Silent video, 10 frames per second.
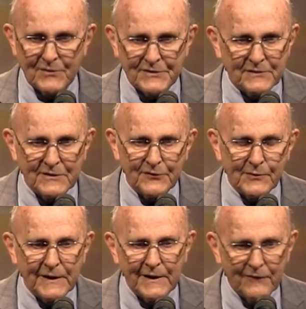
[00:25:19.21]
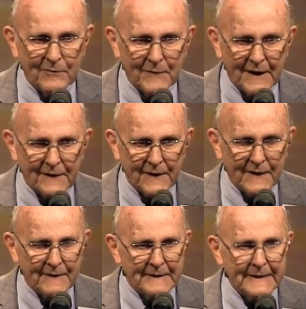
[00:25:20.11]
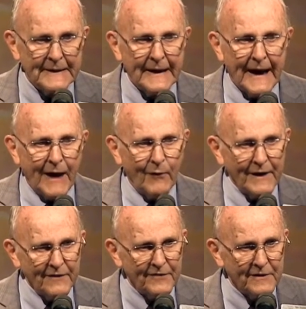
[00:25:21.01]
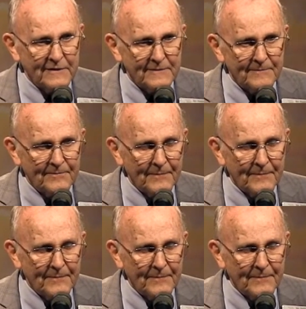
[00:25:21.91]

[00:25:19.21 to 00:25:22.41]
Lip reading: So there are three of them back there. However,